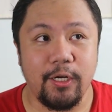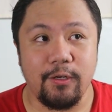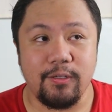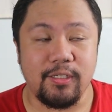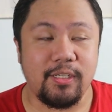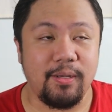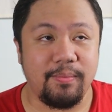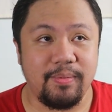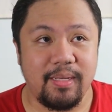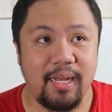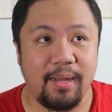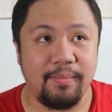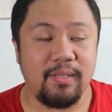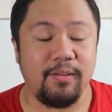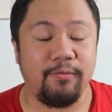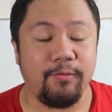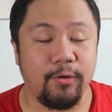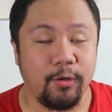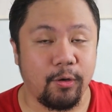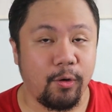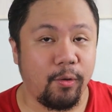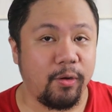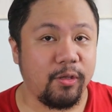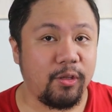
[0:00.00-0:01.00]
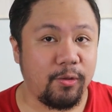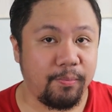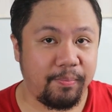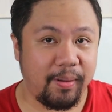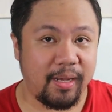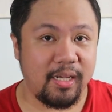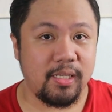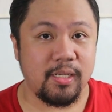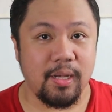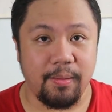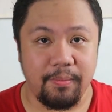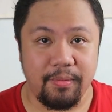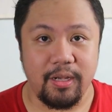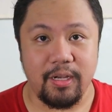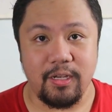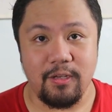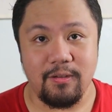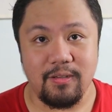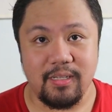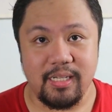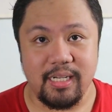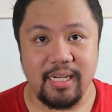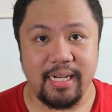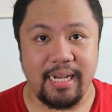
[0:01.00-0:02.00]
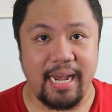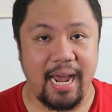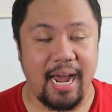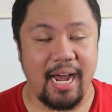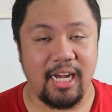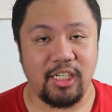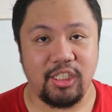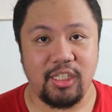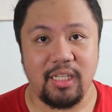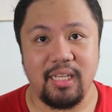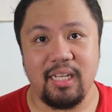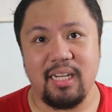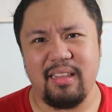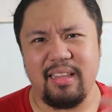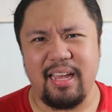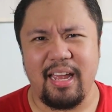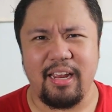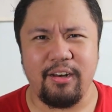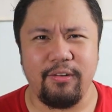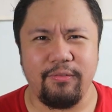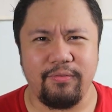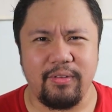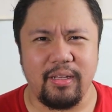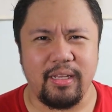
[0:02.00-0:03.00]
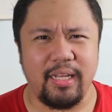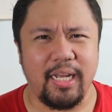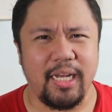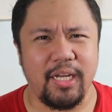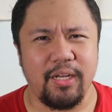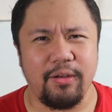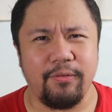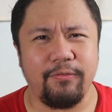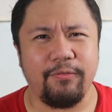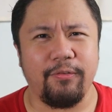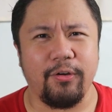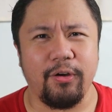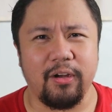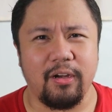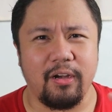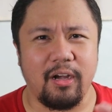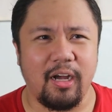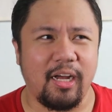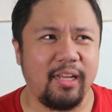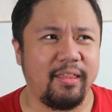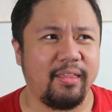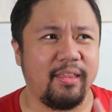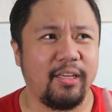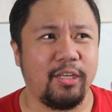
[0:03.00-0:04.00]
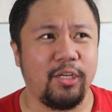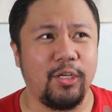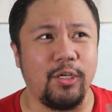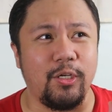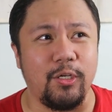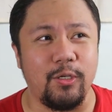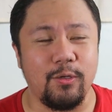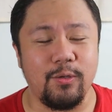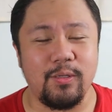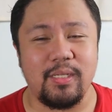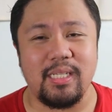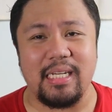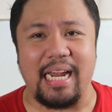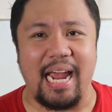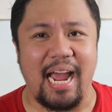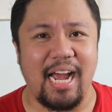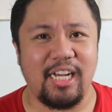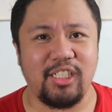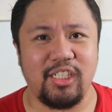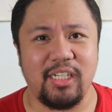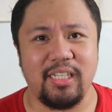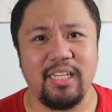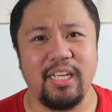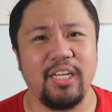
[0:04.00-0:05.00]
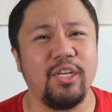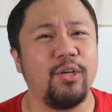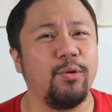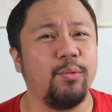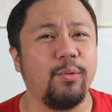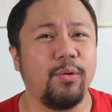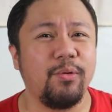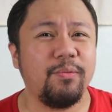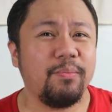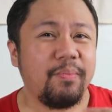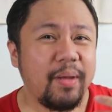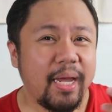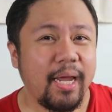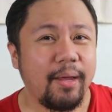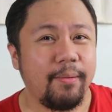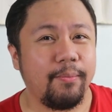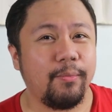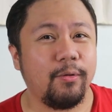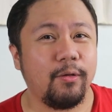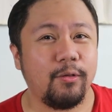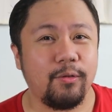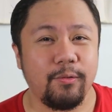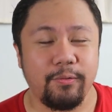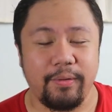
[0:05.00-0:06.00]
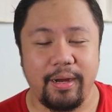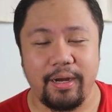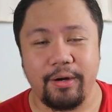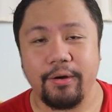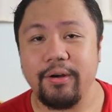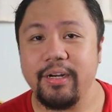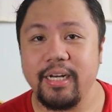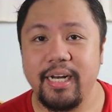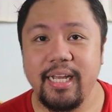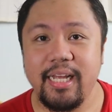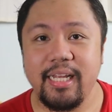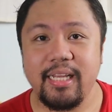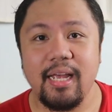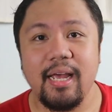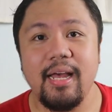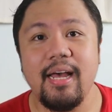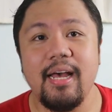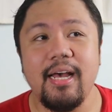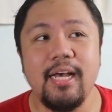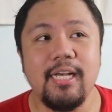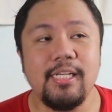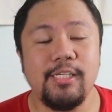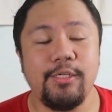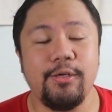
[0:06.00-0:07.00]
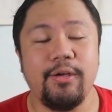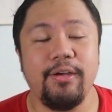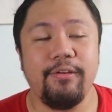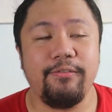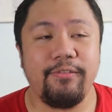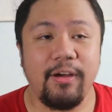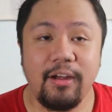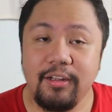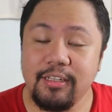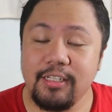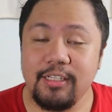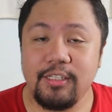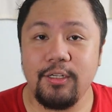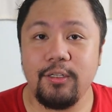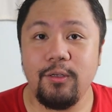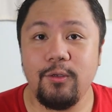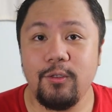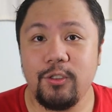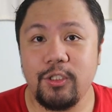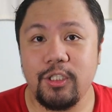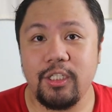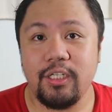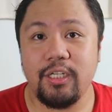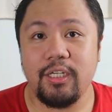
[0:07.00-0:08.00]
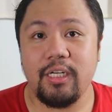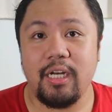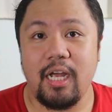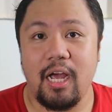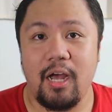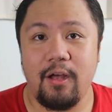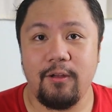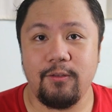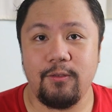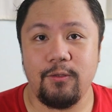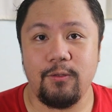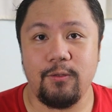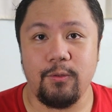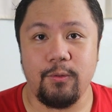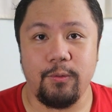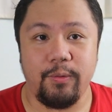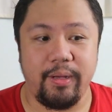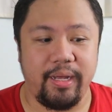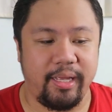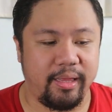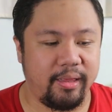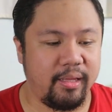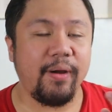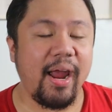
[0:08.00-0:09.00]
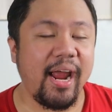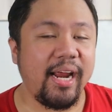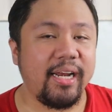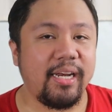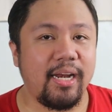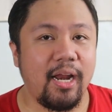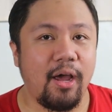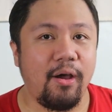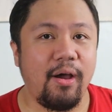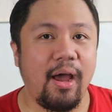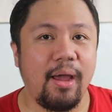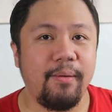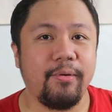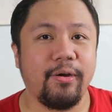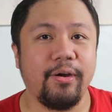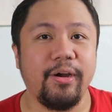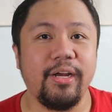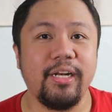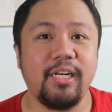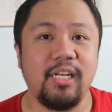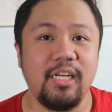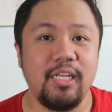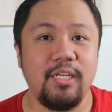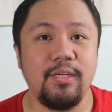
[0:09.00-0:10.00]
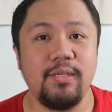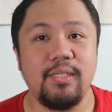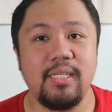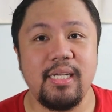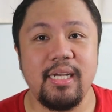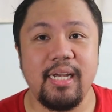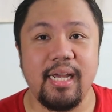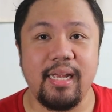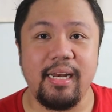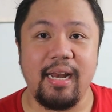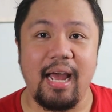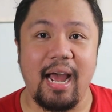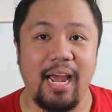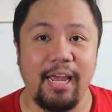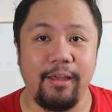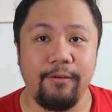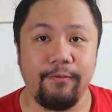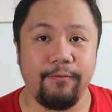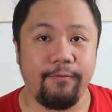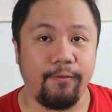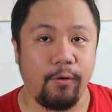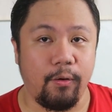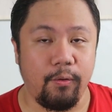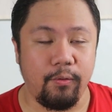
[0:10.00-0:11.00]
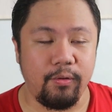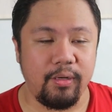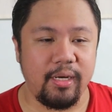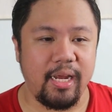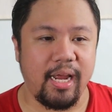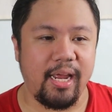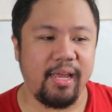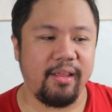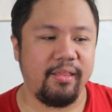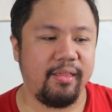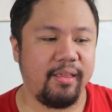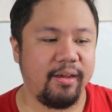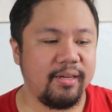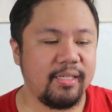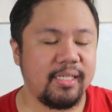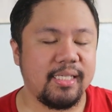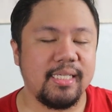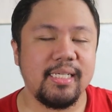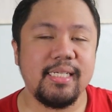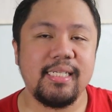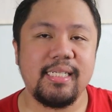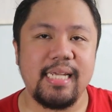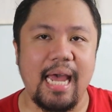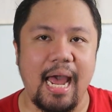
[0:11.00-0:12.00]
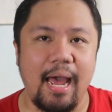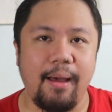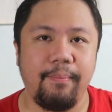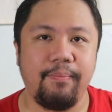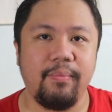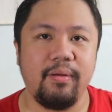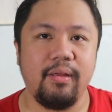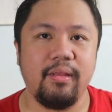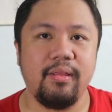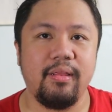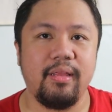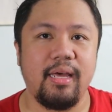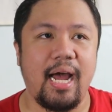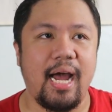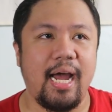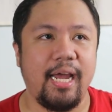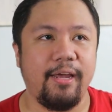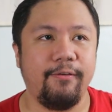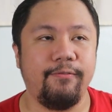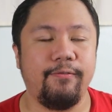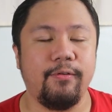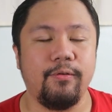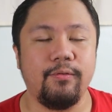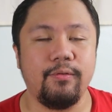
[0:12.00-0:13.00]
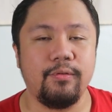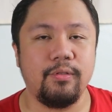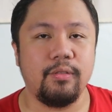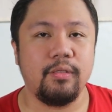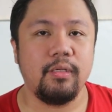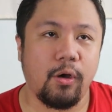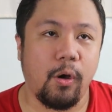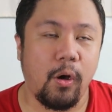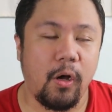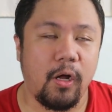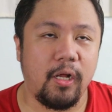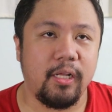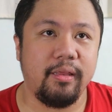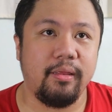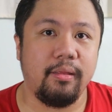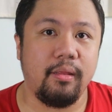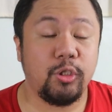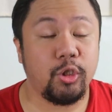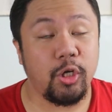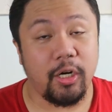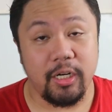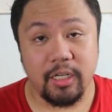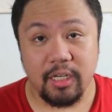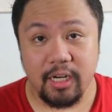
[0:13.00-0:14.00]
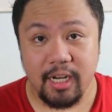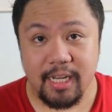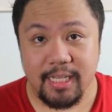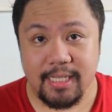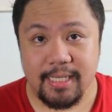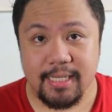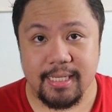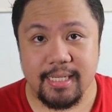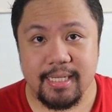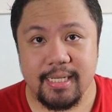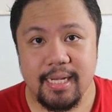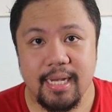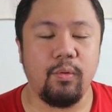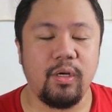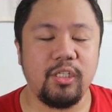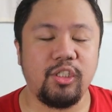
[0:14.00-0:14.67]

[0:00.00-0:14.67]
You know, sometimes if you're going to pay something using cash and then at the end of the day you forgot that you used cash, and then you won't be able to record it. So I found a solution on how to do it. Right now, I'm currently using an iPhone, and there's this app in the iPhone called Shortcuts.